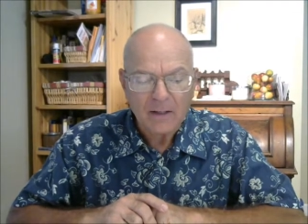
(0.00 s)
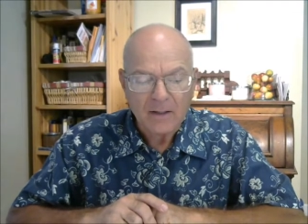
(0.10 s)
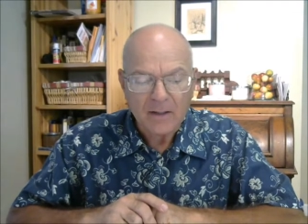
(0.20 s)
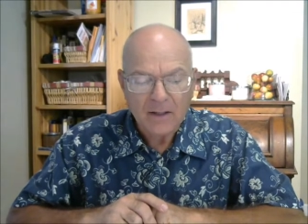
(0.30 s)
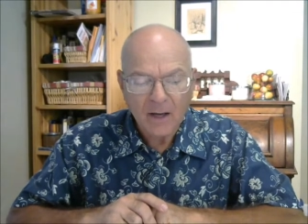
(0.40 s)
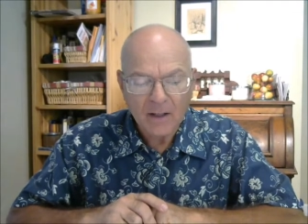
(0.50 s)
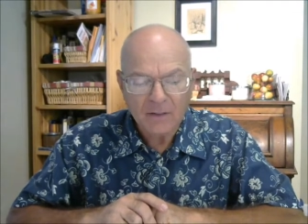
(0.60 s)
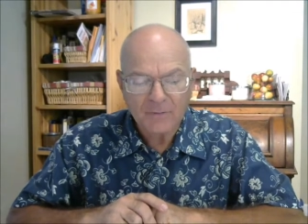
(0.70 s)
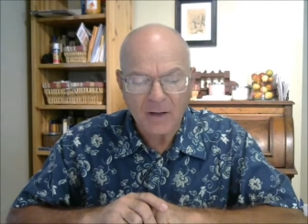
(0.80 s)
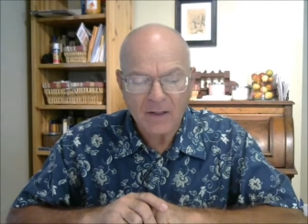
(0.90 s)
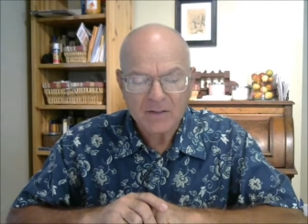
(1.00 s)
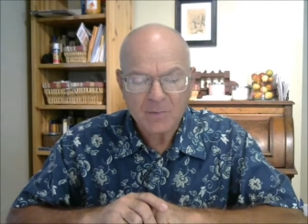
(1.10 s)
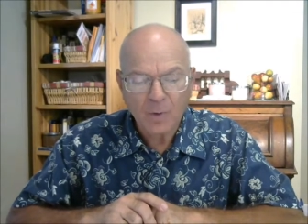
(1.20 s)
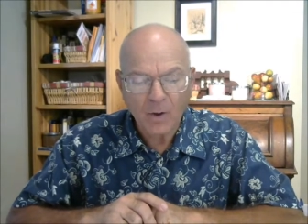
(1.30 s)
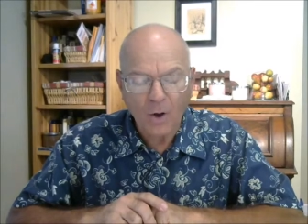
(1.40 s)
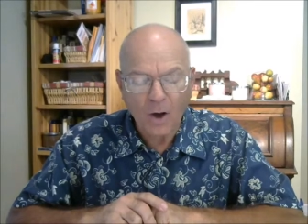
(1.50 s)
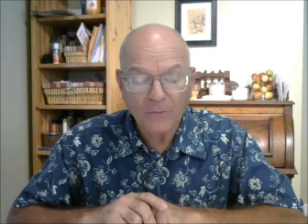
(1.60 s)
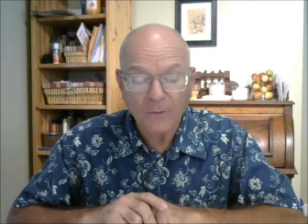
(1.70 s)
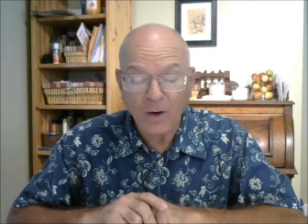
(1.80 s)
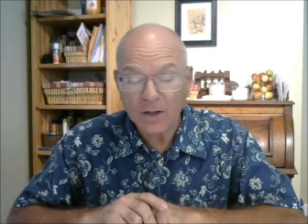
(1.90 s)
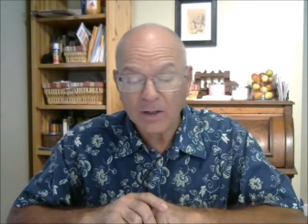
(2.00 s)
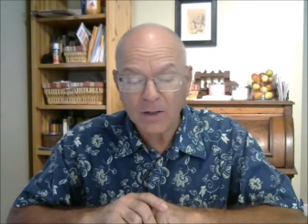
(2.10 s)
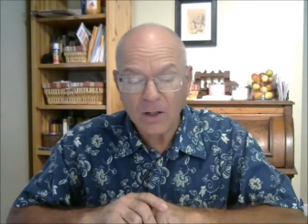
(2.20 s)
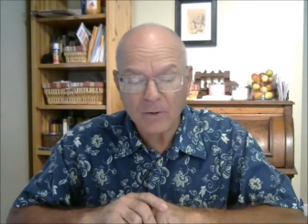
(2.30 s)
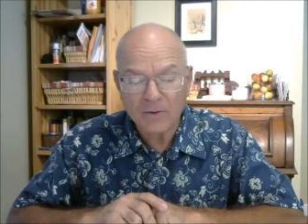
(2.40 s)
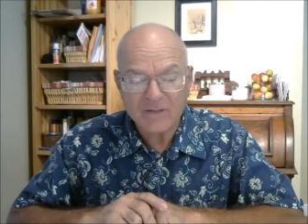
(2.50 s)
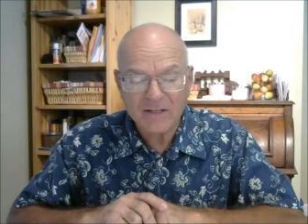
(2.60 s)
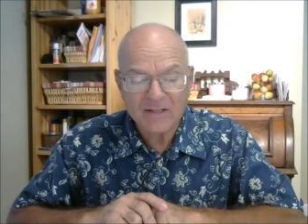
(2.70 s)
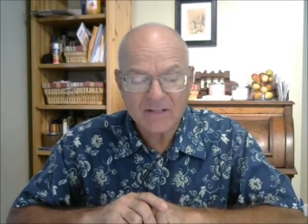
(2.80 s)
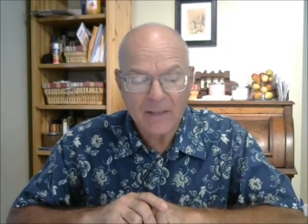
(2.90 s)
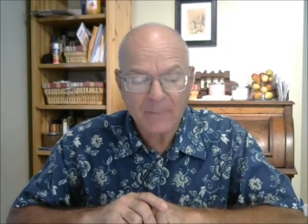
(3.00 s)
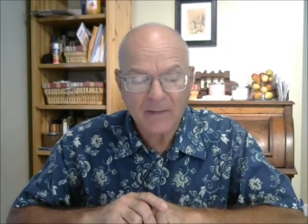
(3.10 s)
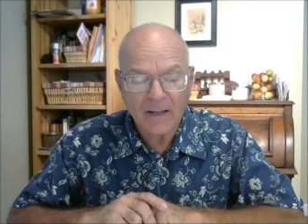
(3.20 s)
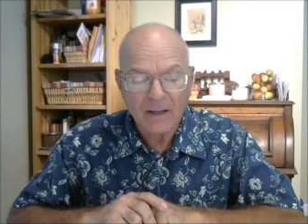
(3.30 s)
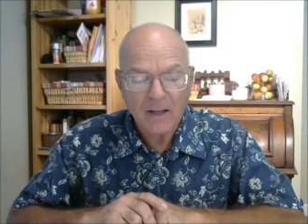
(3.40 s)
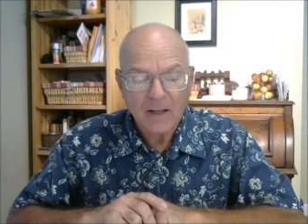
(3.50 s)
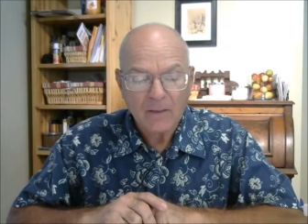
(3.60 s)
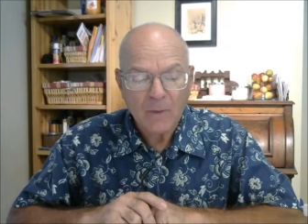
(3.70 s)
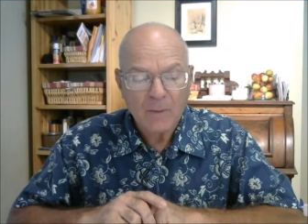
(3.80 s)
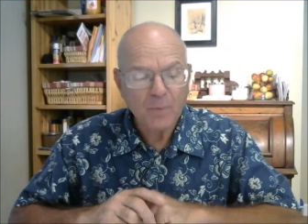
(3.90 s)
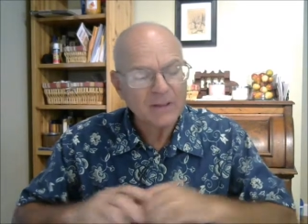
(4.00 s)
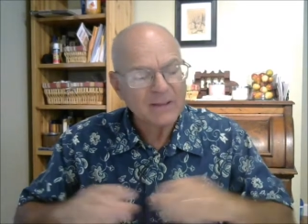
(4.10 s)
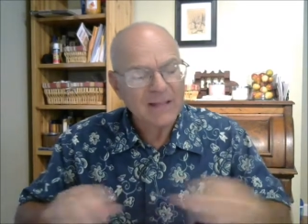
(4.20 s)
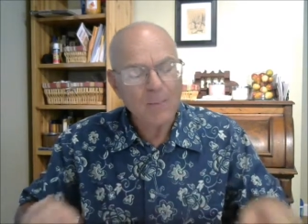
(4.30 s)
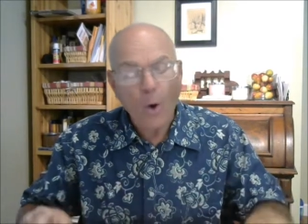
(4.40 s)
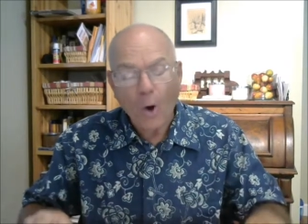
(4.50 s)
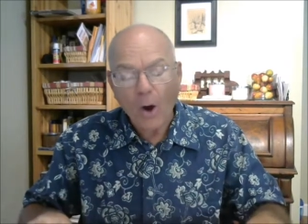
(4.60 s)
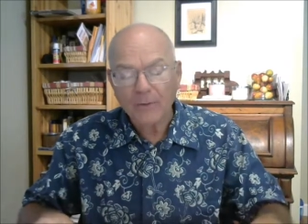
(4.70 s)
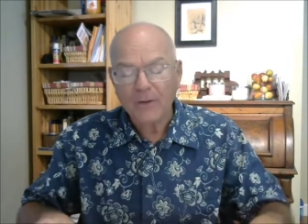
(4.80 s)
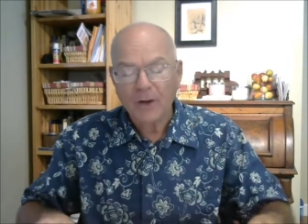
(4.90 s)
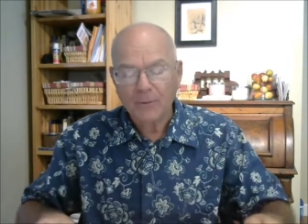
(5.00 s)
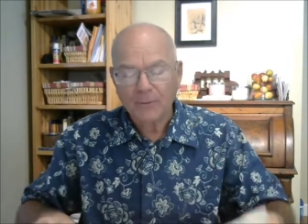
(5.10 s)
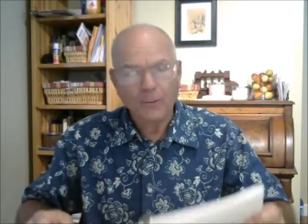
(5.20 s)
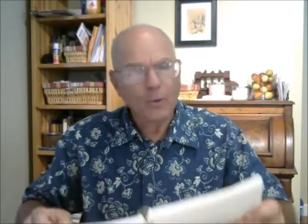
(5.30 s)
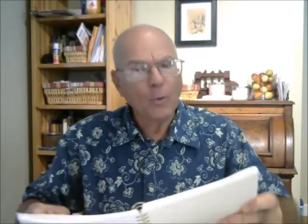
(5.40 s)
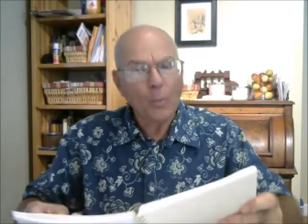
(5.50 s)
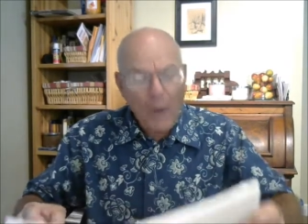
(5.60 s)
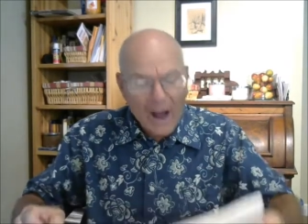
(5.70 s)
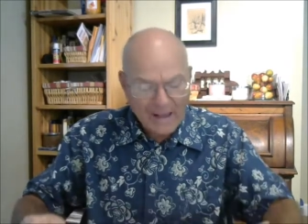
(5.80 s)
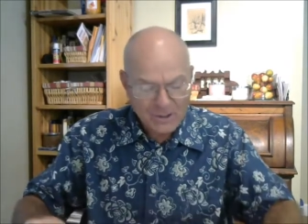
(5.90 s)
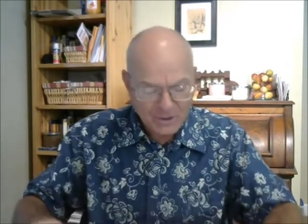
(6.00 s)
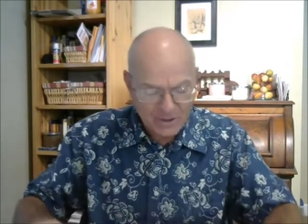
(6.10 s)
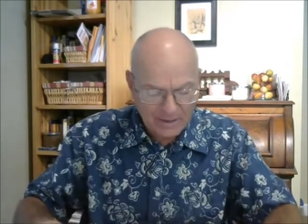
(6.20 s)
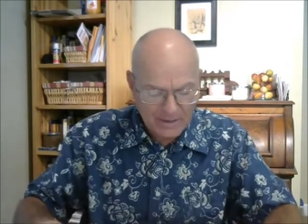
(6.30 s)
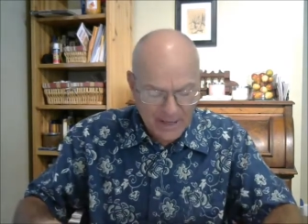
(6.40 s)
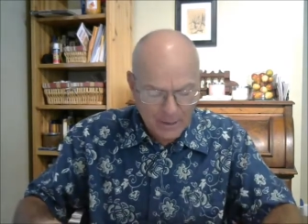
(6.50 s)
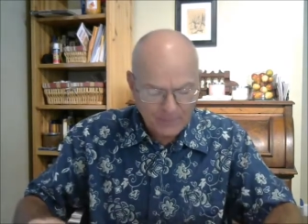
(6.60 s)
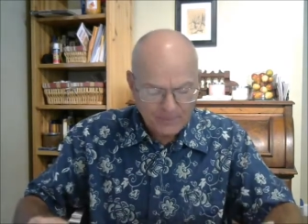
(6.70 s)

none of us put off our clothes except that we put them off for washing. Now,